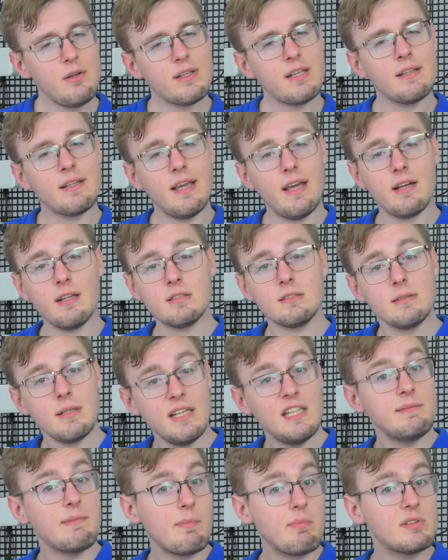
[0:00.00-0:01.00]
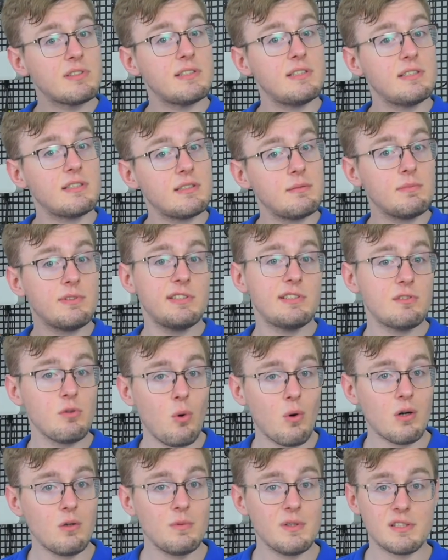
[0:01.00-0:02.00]
you can get it in the People Systems
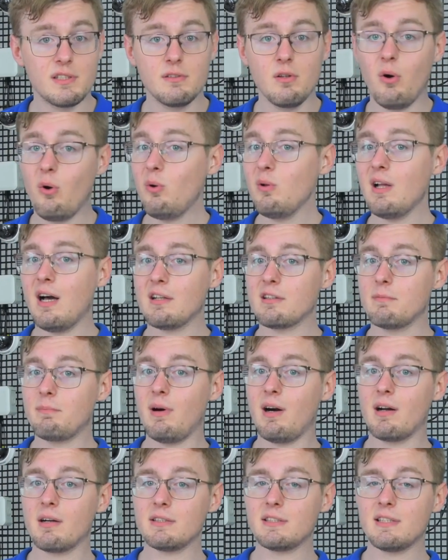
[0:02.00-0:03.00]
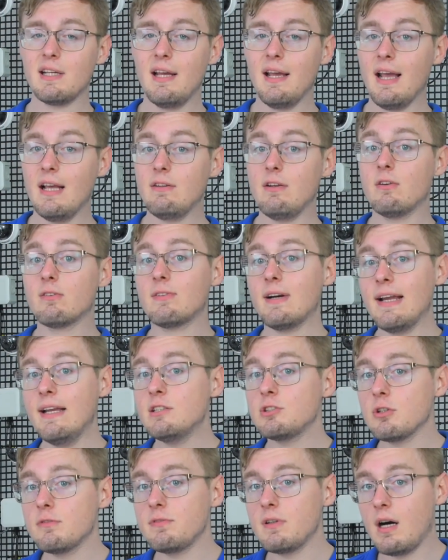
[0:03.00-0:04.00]
store within all other parts and a
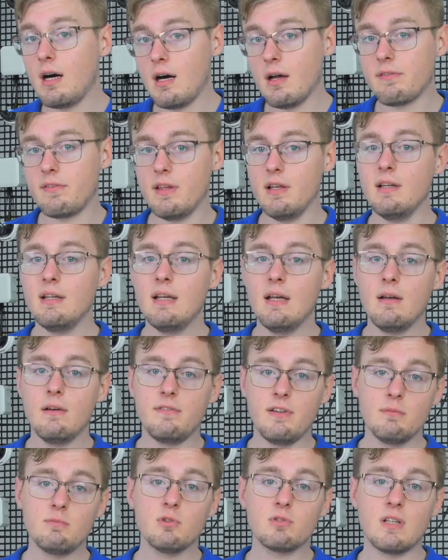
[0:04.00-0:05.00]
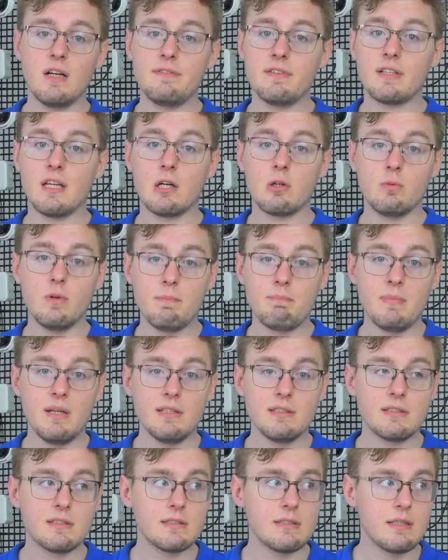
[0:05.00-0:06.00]
range of other thermographic
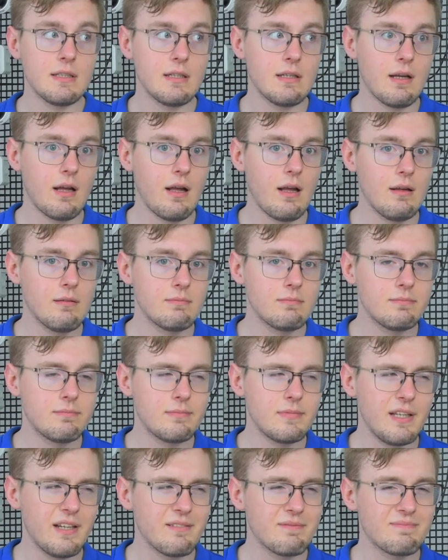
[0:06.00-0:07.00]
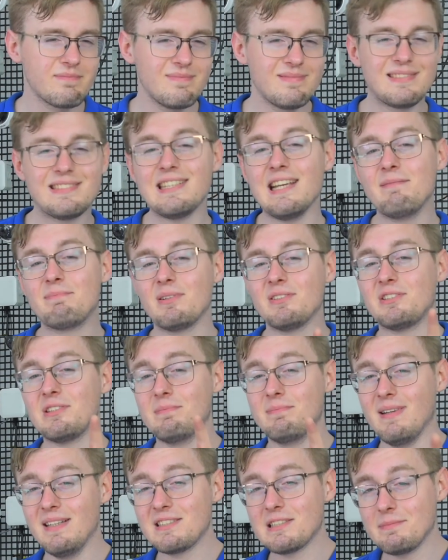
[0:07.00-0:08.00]
equipment, temperature
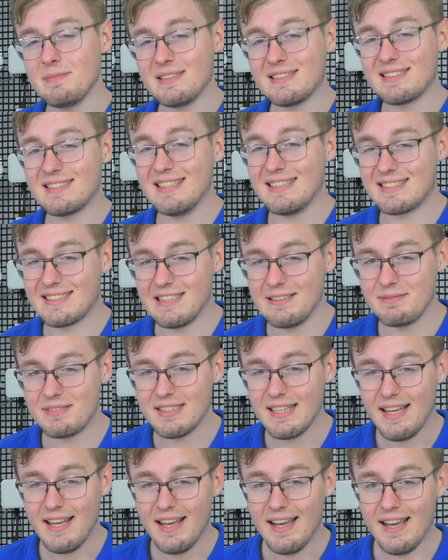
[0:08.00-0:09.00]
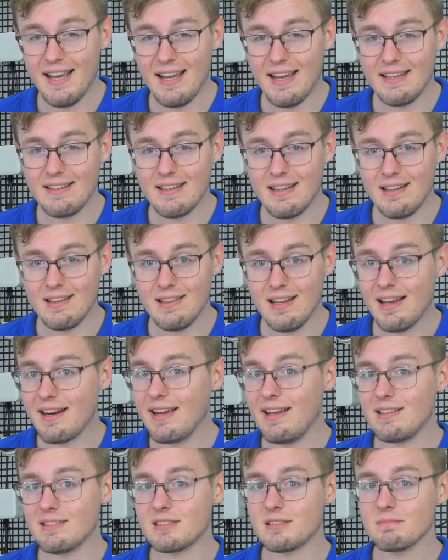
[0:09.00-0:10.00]
measurement systems, and a lot
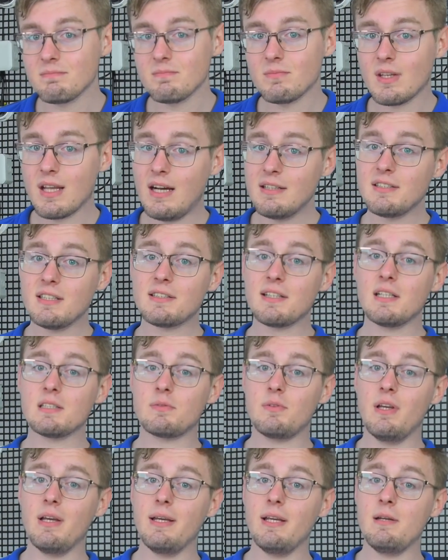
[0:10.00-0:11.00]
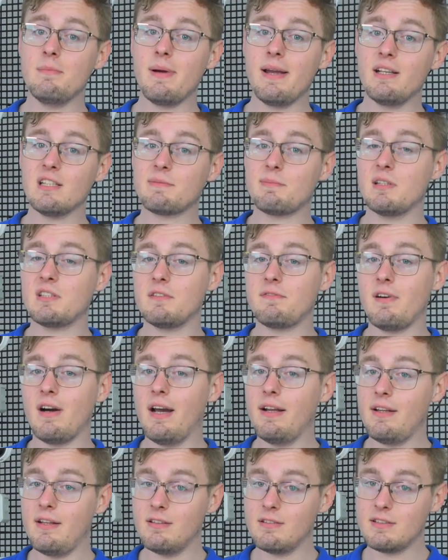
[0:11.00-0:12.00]
else. Contact us via email
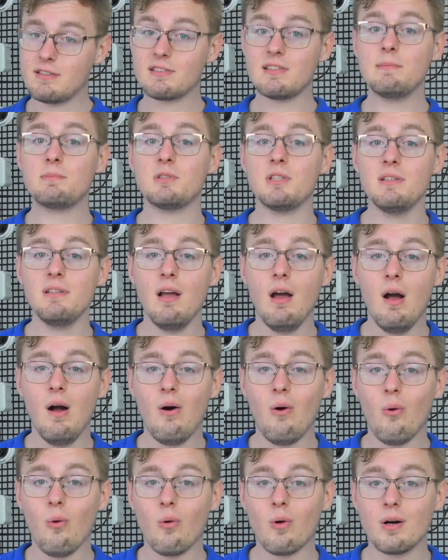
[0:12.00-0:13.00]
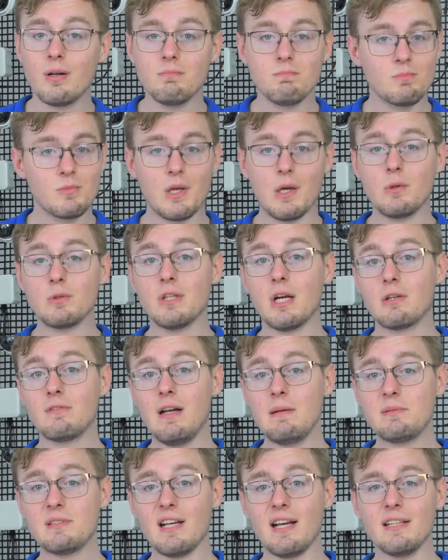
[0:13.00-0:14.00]
specified in the description or go to our
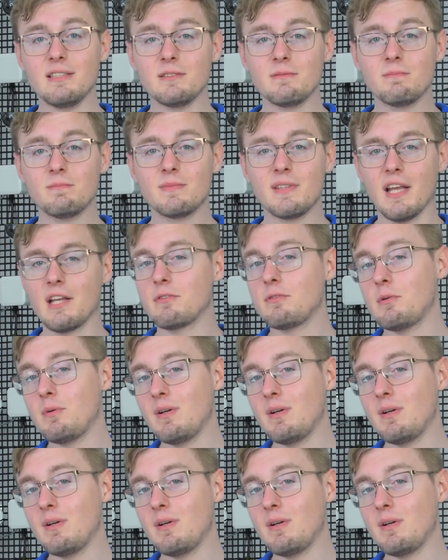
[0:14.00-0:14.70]
website. Thank you for